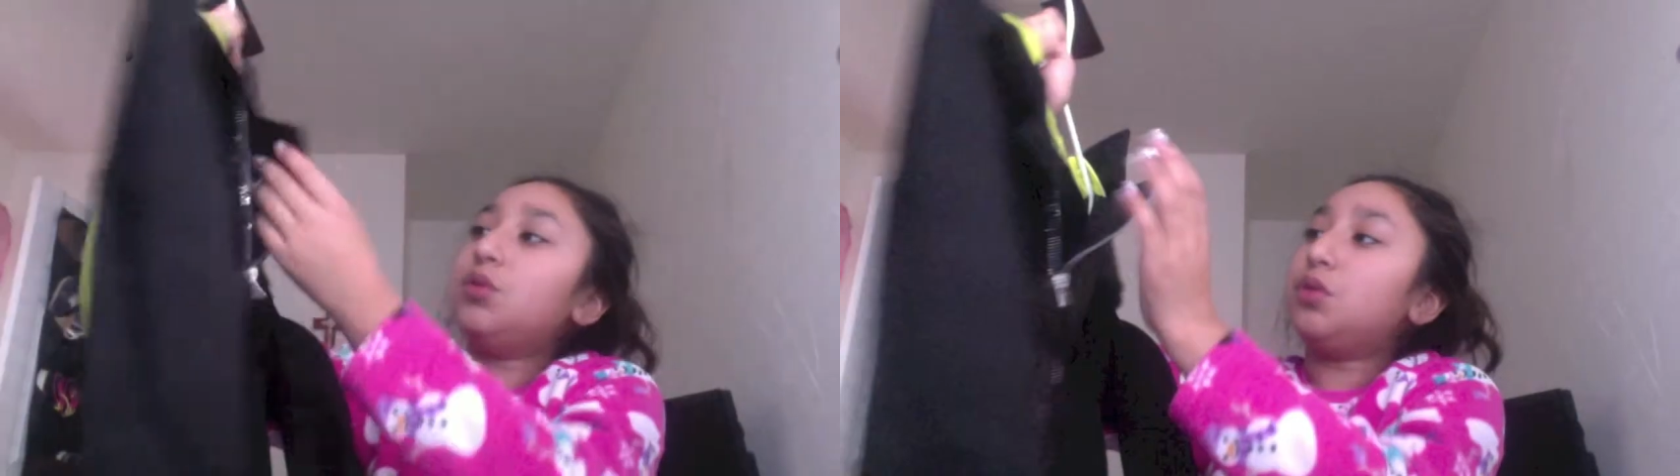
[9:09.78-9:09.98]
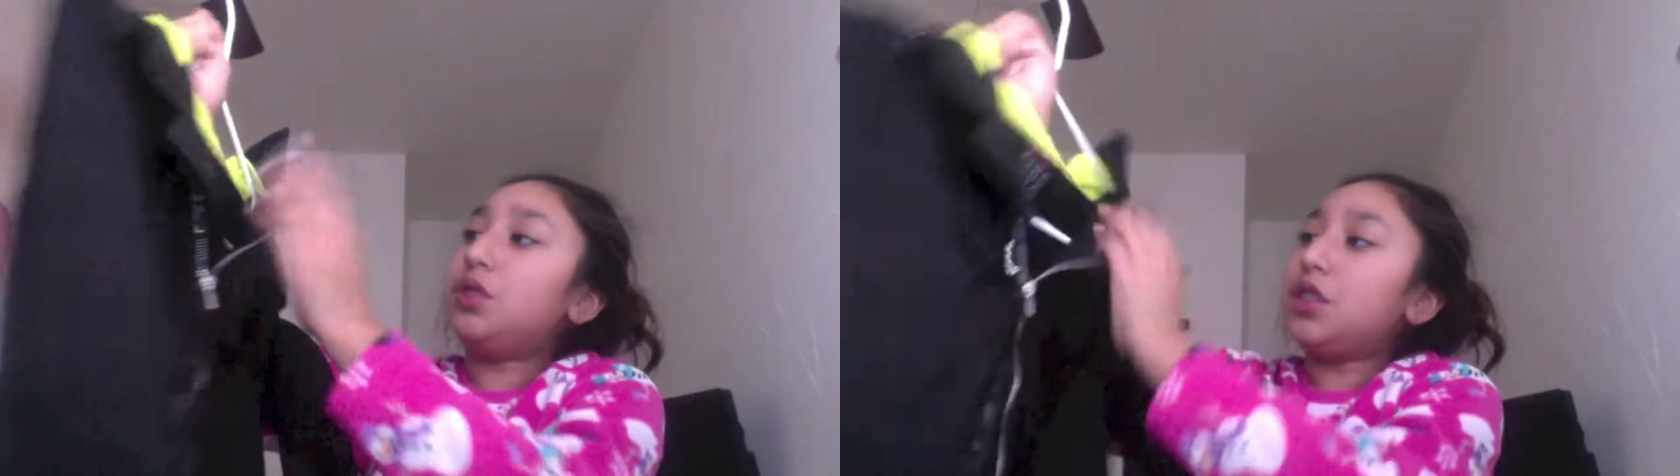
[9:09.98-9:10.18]

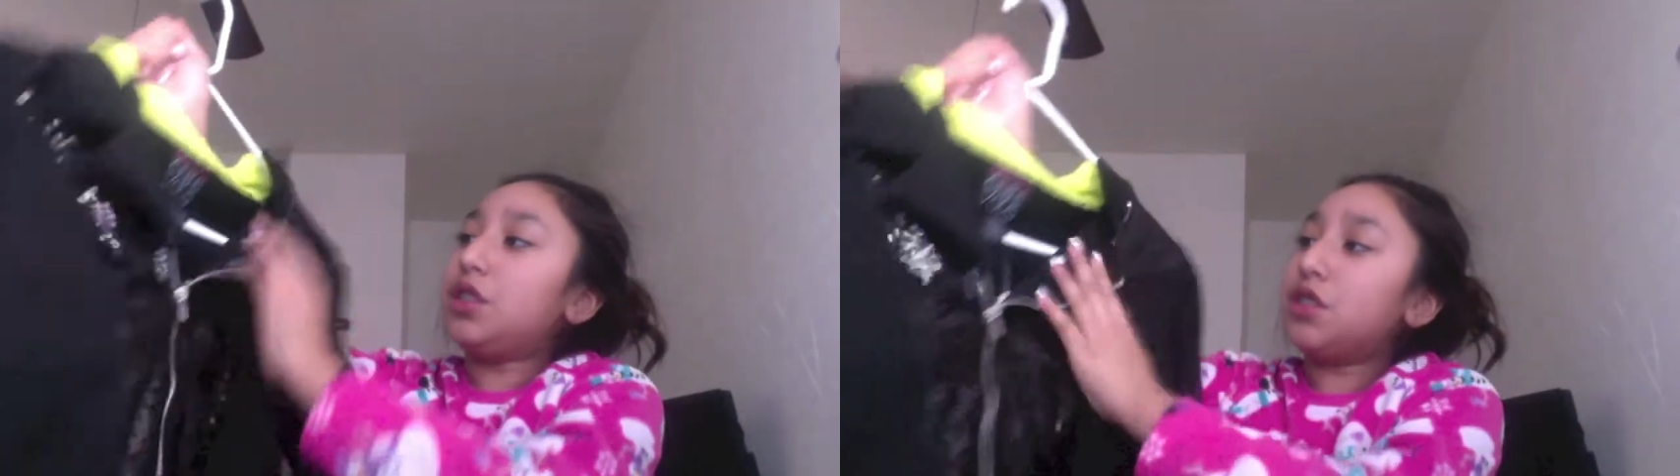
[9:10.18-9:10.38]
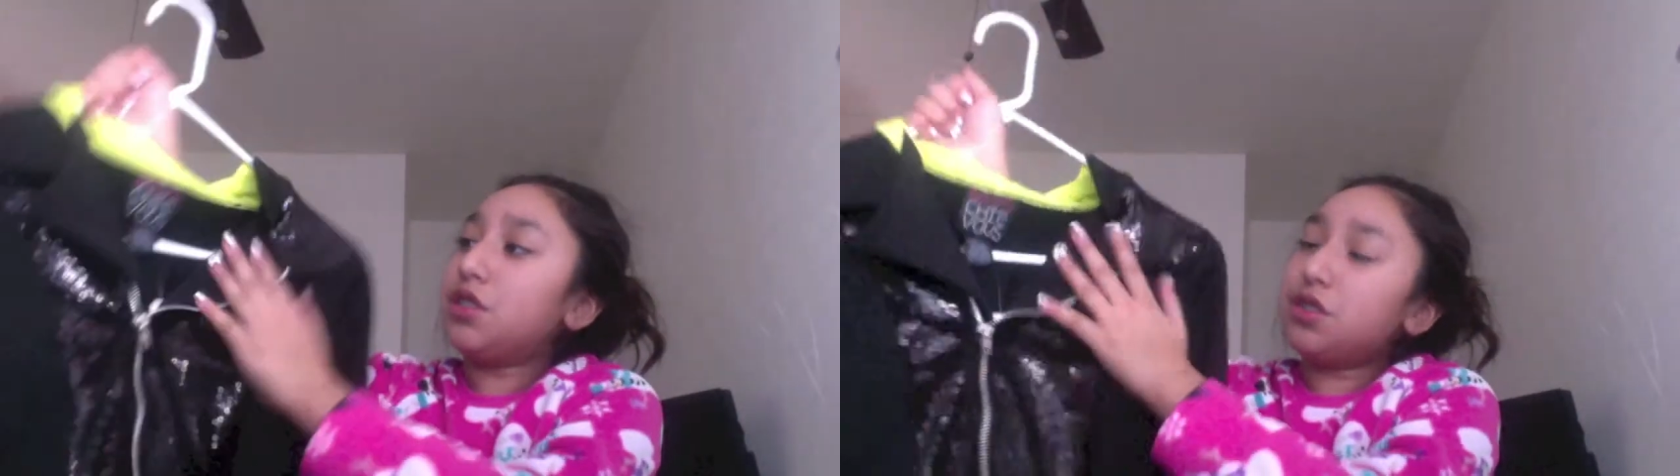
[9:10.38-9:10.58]
New
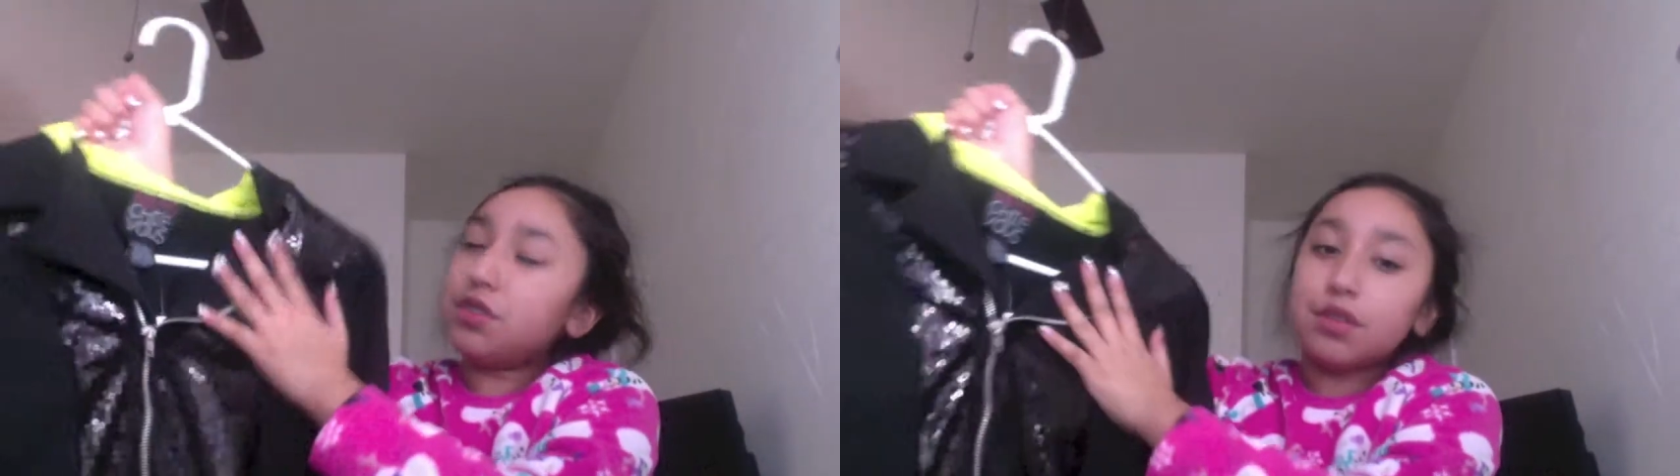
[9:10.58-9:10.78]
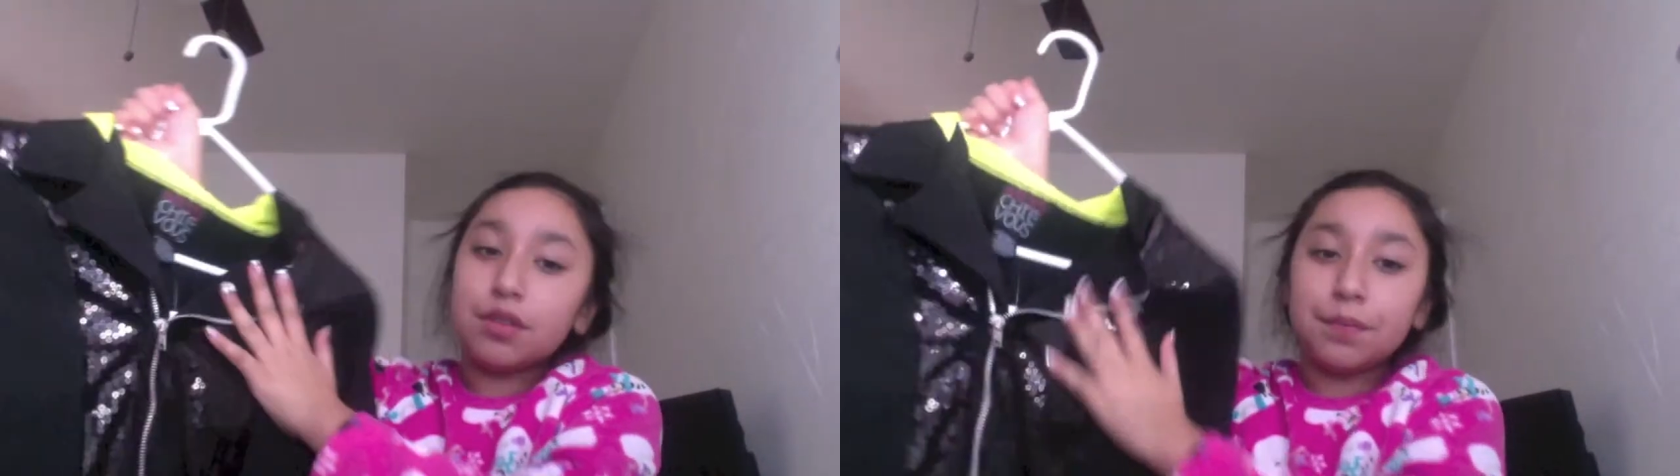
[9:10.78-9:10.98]

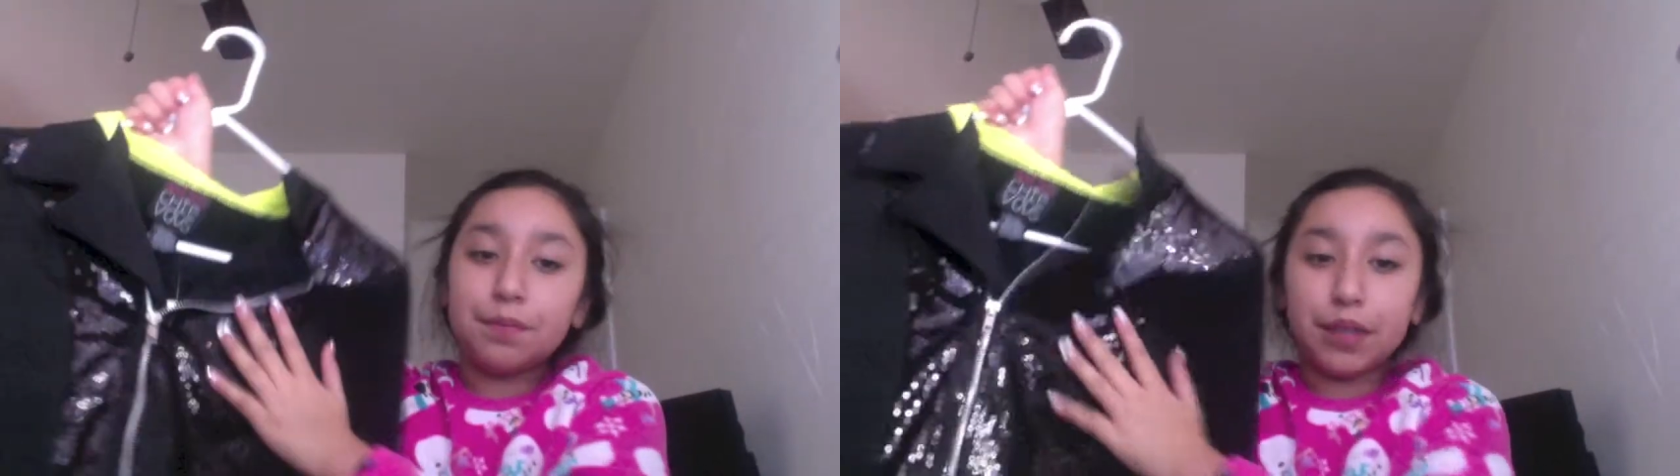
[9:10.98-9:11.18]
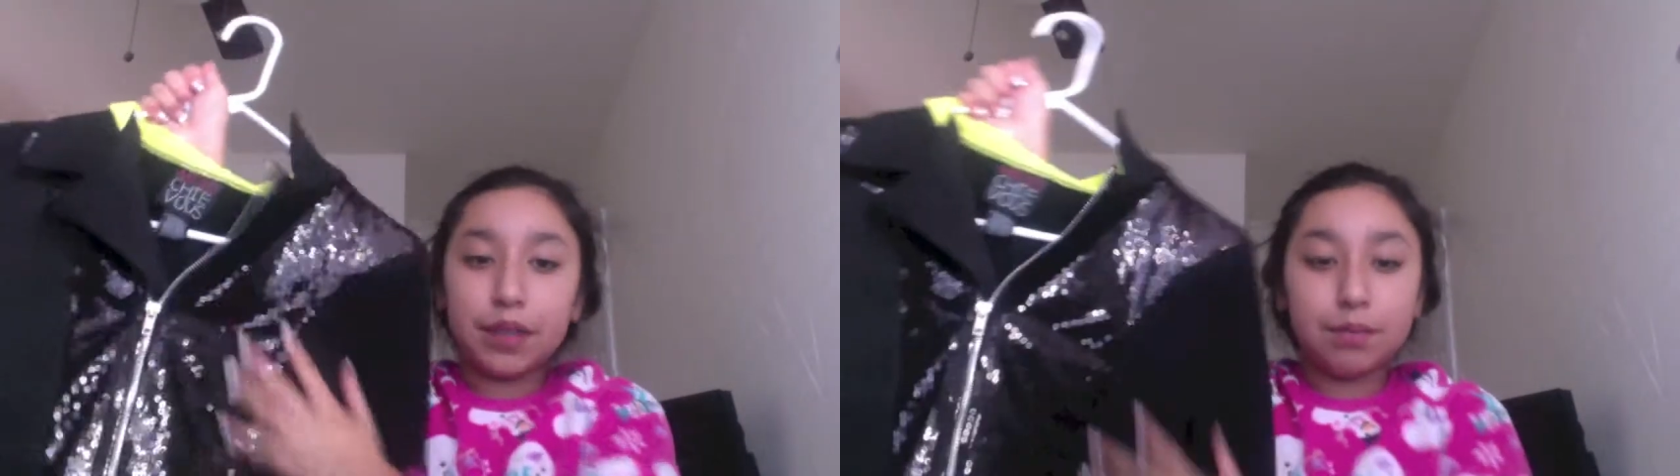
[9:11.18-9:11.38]
Year's,
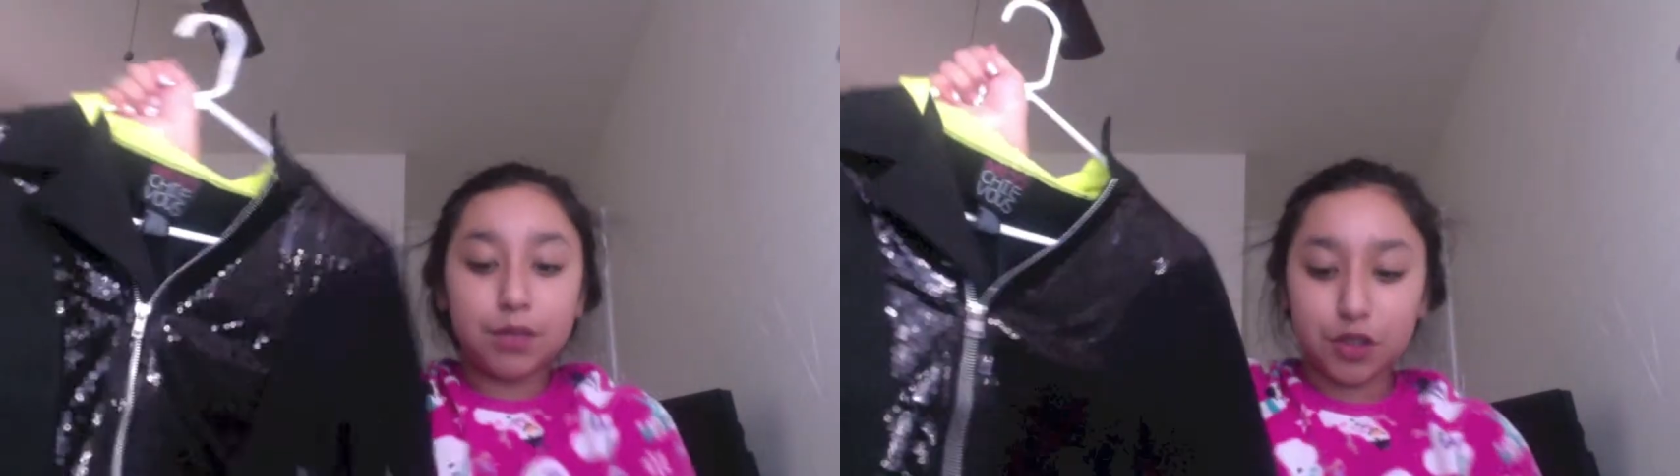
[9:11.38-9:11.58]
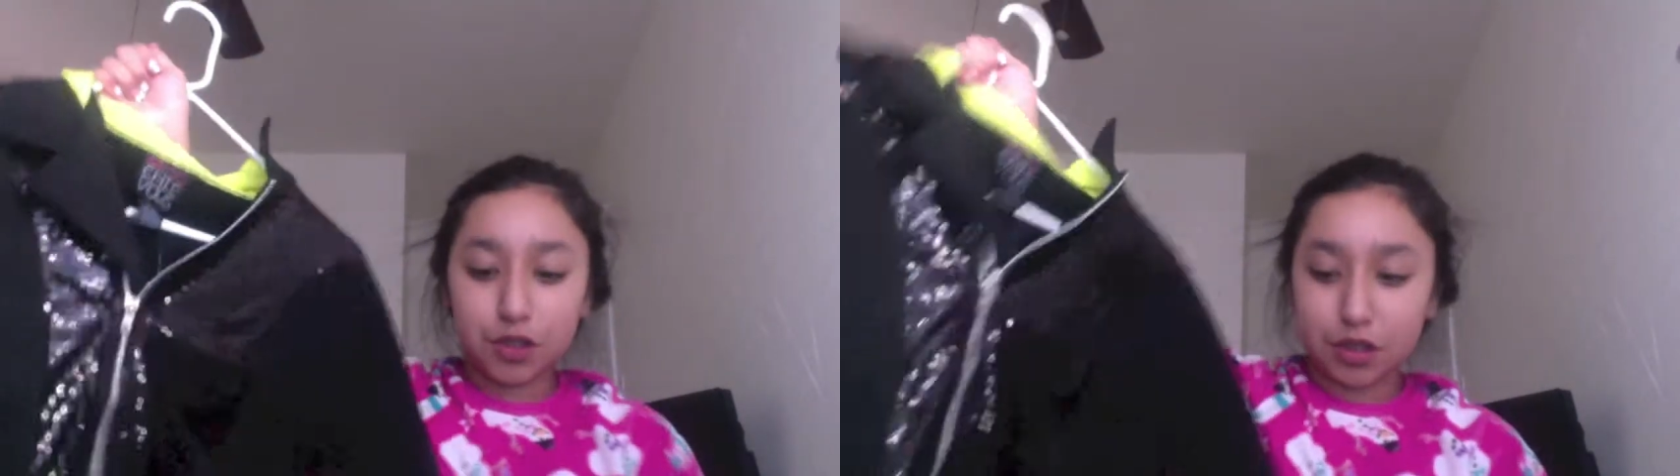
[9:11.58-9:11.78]
but
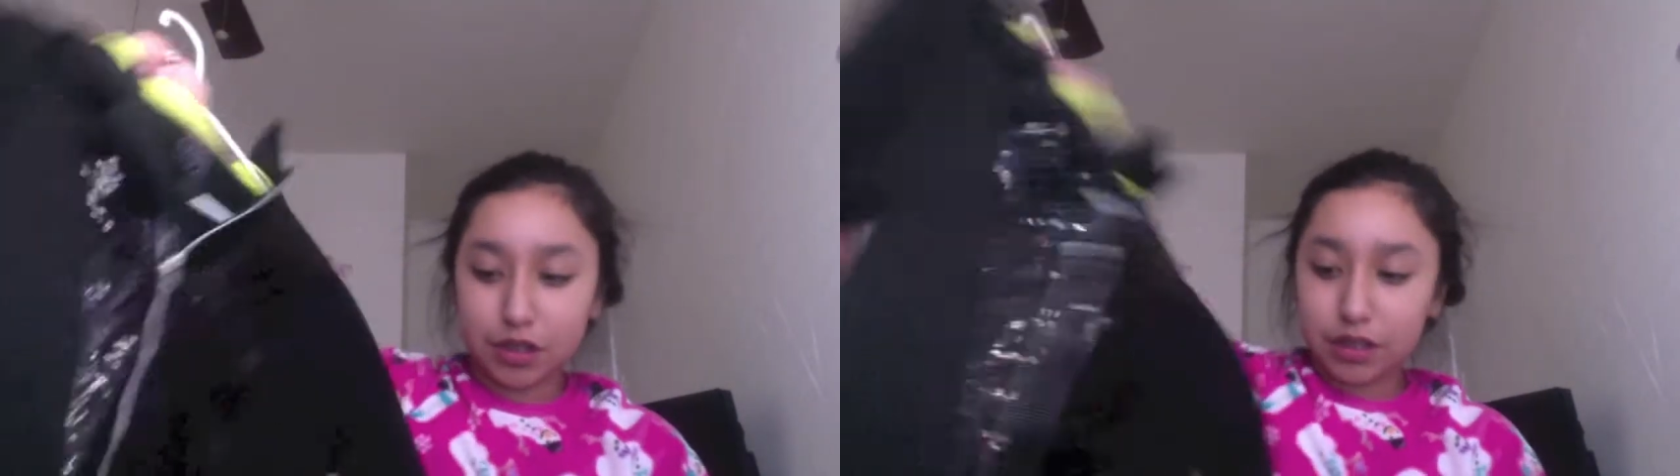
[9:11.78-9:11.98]
I'm not sure